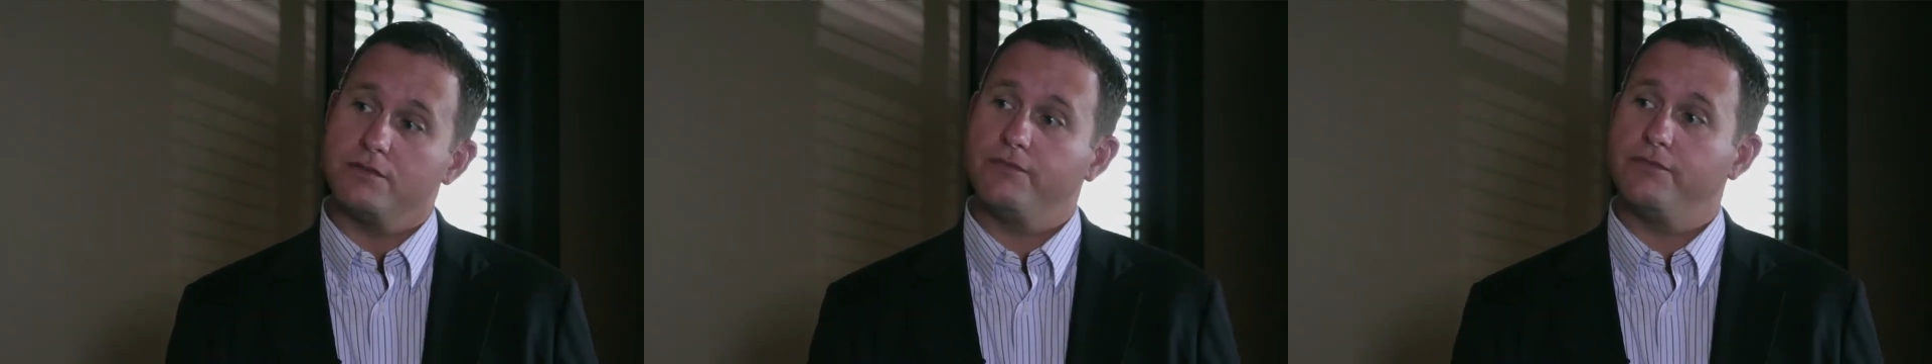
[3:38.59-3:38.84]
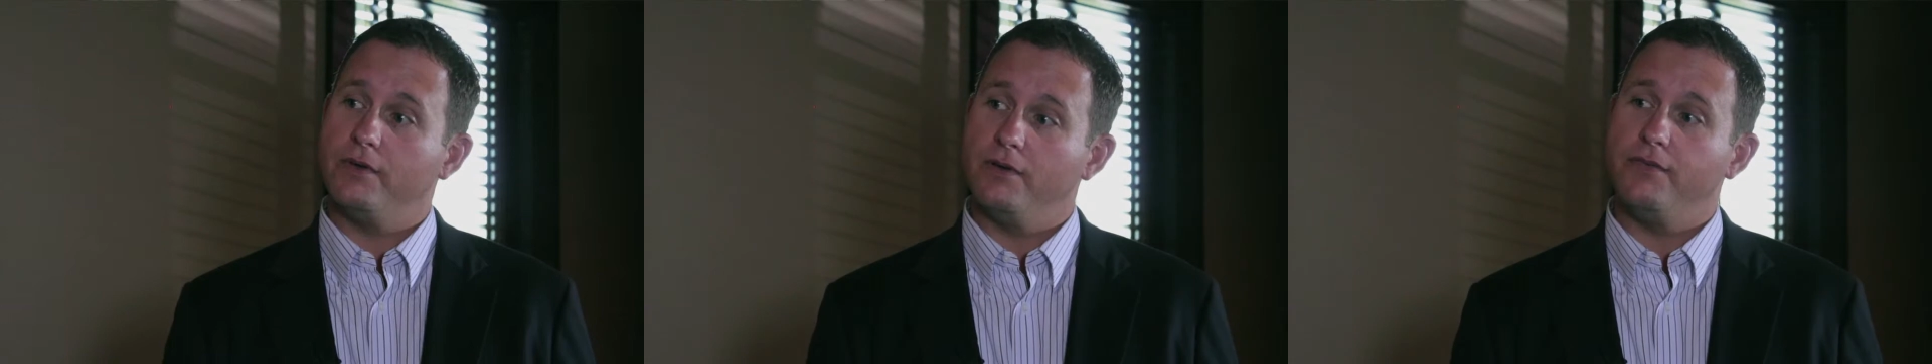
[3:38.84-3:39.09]

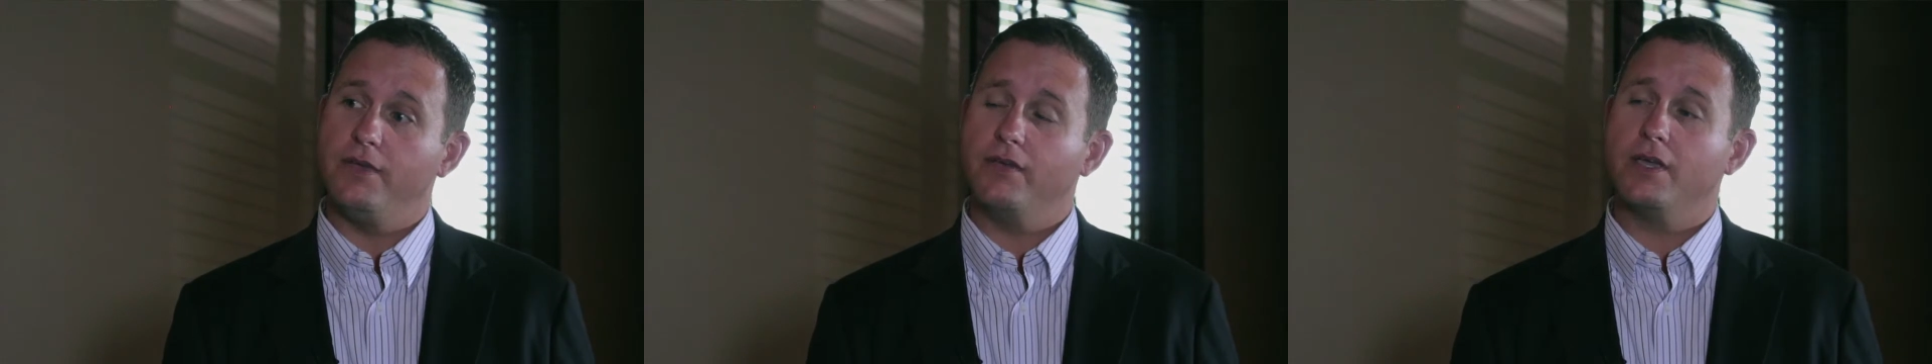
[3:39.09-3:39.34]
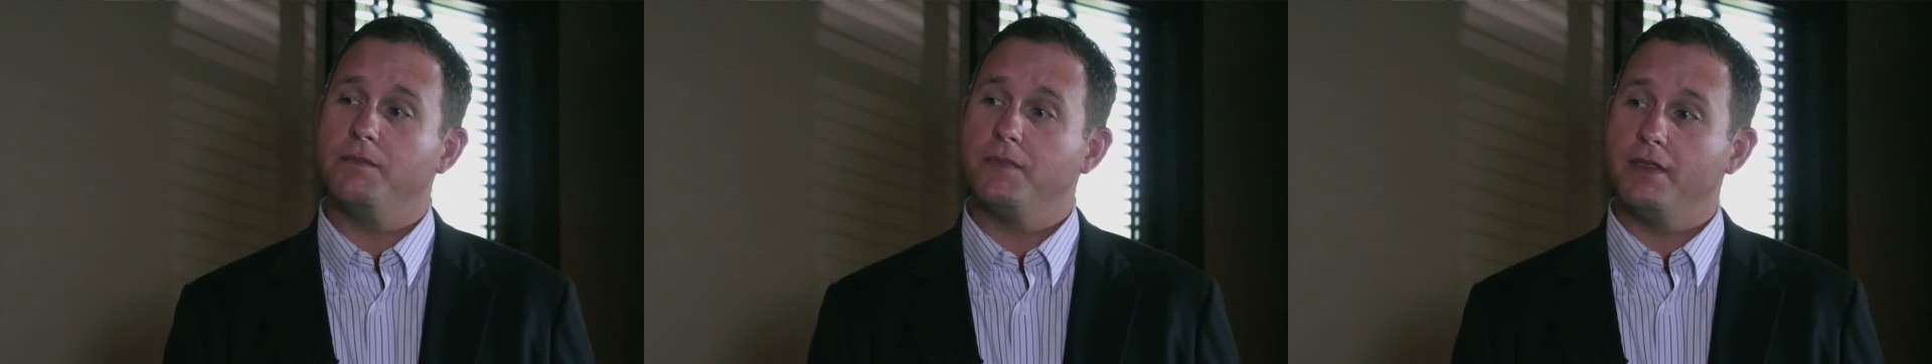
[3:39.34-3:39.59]
of
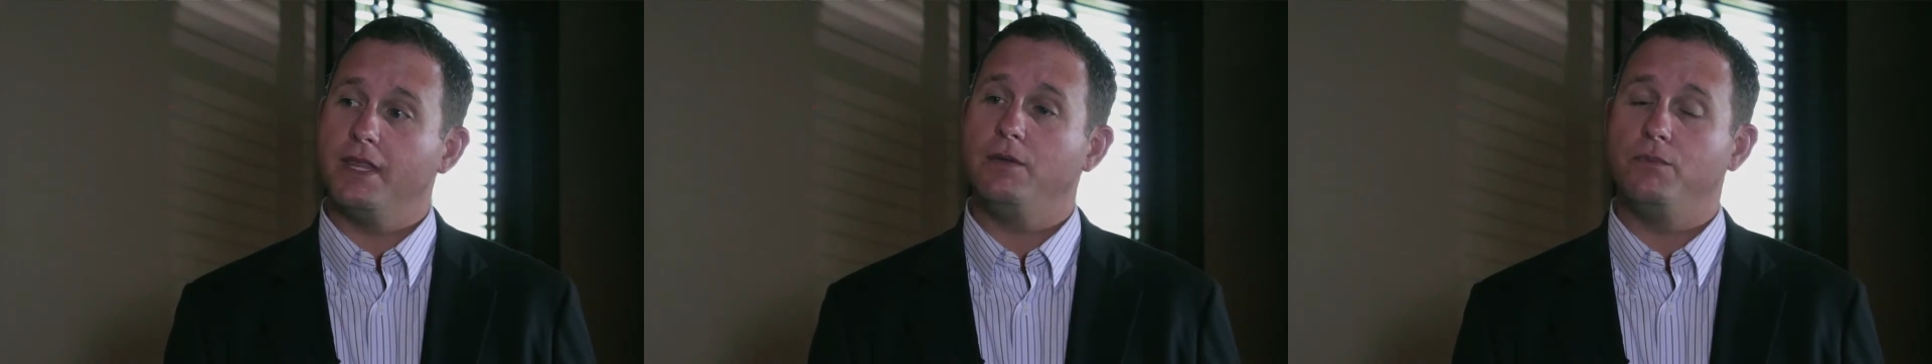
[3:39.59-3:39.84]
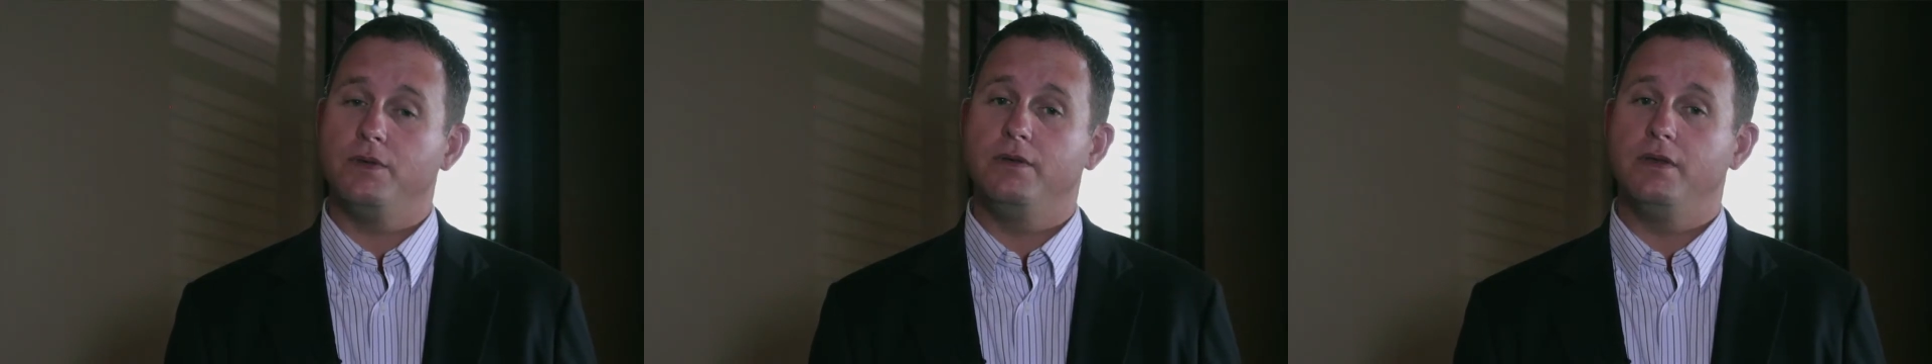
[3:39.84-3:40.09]
income that they
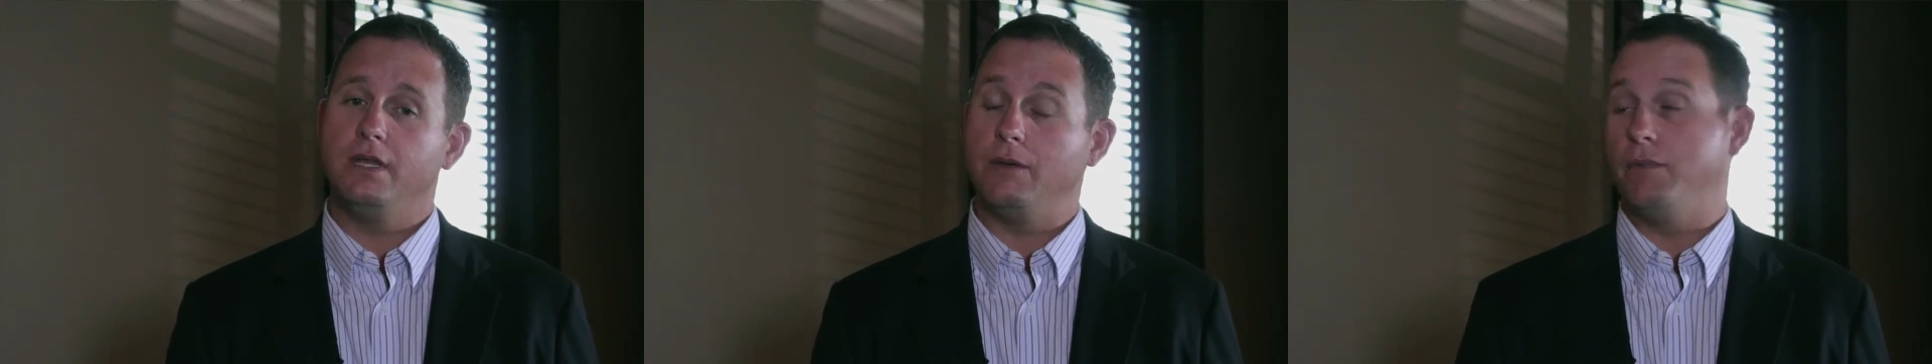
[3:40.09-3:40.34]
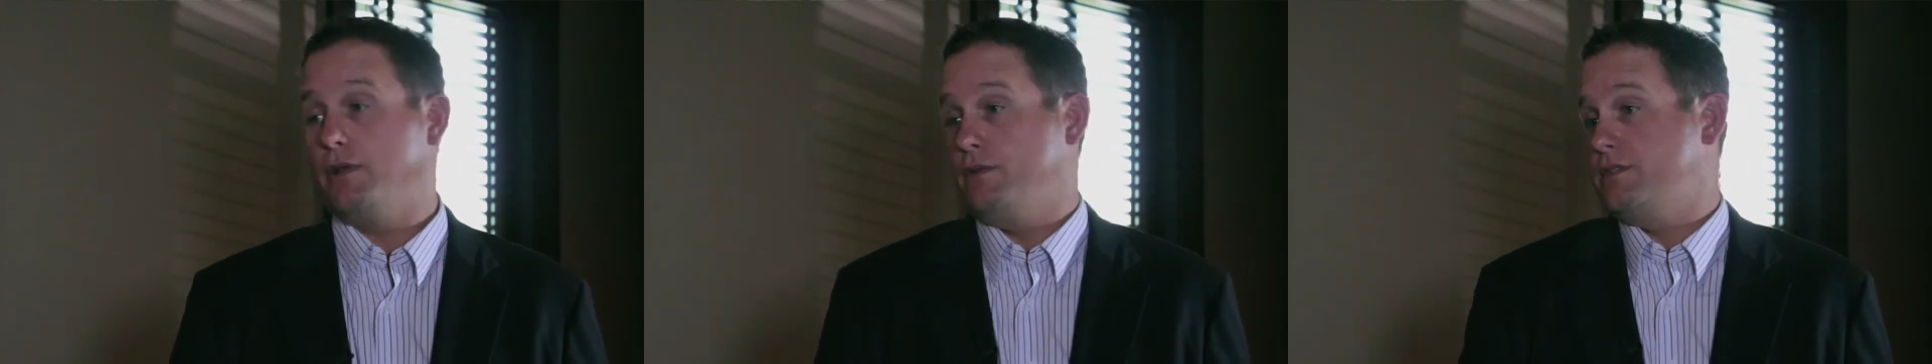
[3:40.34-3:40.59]

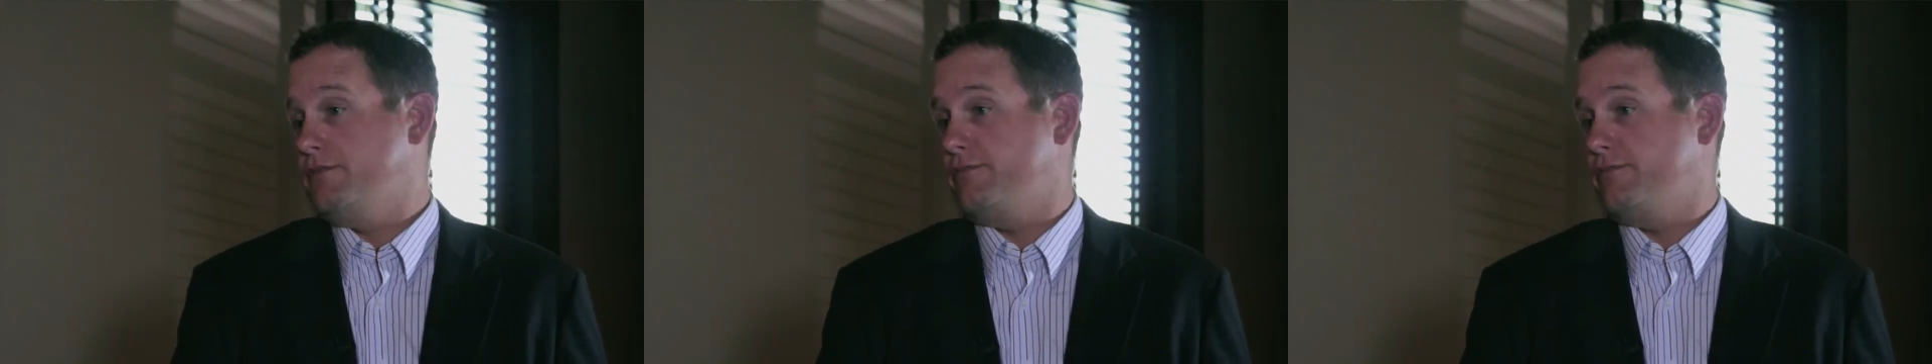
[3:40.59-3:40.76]
would lose